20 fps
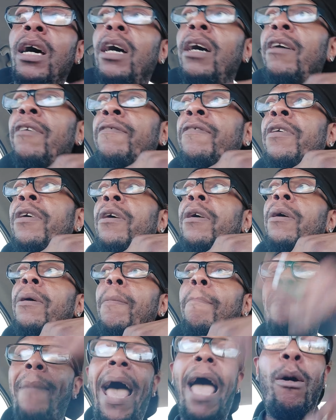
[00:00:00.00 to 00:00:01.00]
of
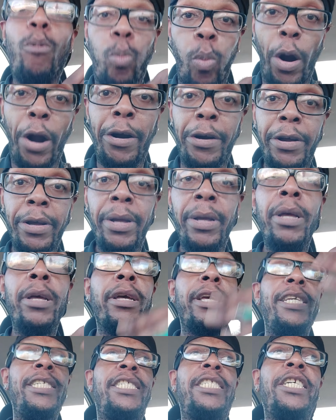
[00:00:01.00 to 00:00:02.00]
my work,
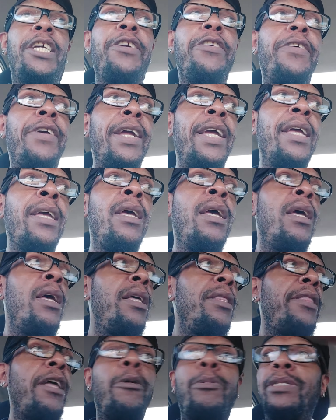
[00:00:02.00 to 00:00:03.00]
considering
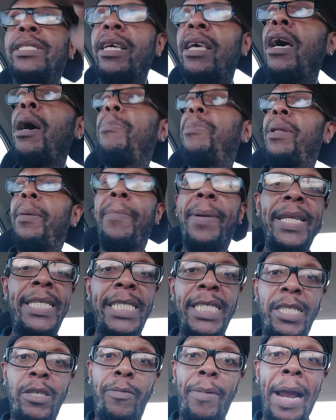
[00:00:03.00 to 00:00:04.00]
there was a couple of
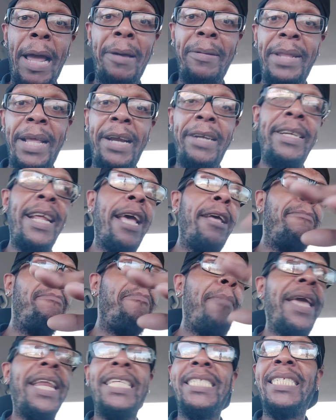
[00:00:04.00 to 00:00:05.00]
bitches around there that
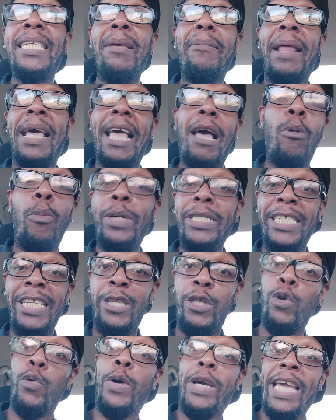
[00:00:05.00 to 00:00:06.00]
made it seem like I
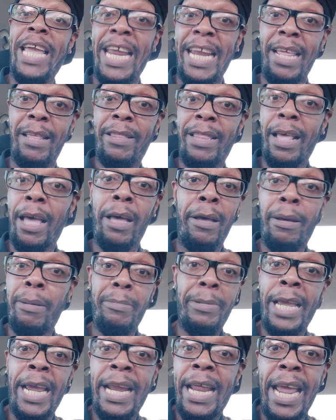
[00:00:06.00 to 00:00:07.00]
wasn't doing any
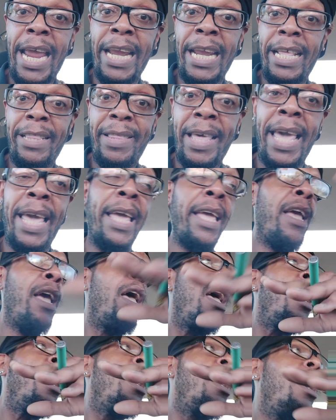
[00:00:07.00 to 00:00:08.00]
um, anything.
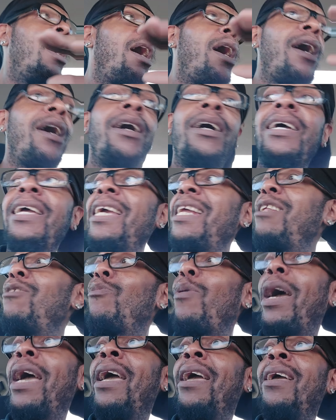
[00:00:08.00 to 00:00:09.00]
Uh,
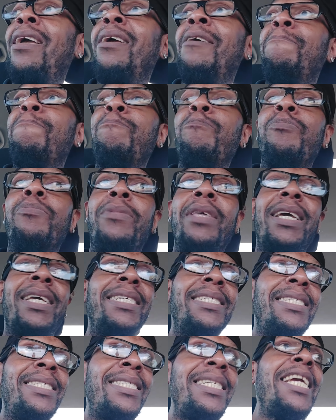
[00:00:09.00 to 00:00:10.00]
anyway, the
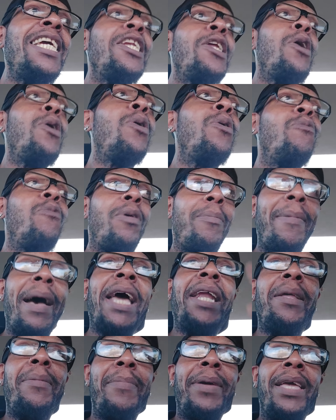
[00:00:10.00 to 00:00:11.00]
casino
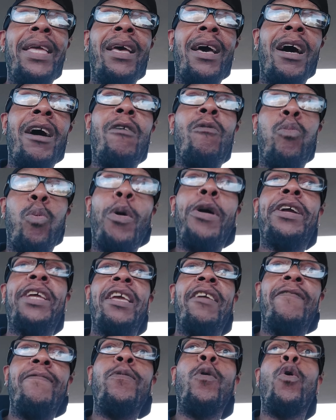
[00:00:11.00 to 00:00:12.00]
reminded me of
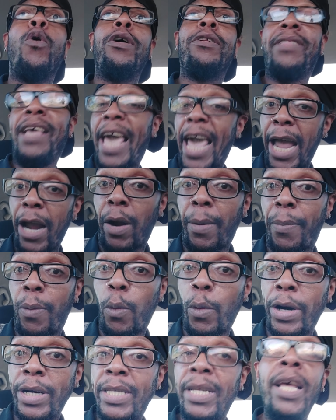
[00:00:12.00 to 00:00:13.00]
working for the
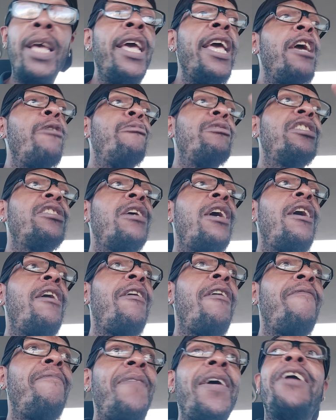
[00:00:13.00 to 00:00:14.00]
airport. It was
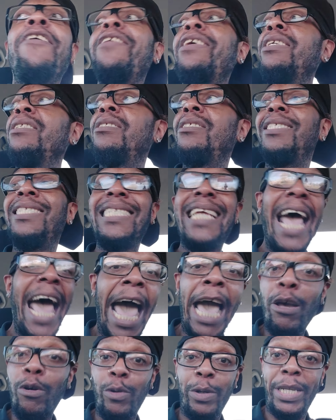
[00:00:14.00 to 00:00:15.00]
a very
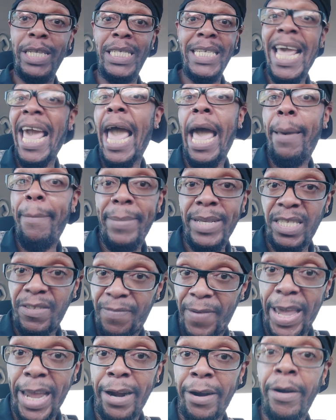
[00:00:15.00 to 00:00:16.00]
childish
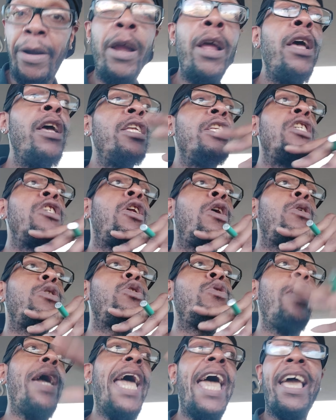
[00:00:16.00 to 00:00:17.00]
atmosphere. You know,
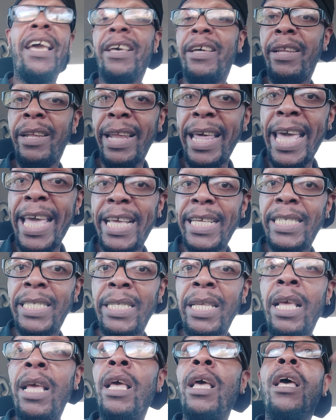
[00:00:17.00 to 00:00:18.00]
you had
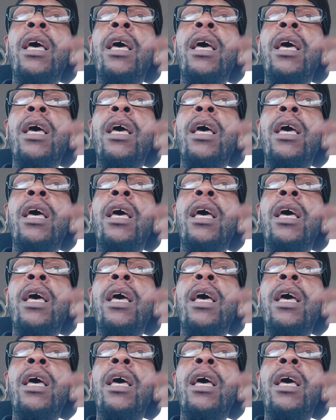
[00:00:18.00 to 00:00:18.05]
clicks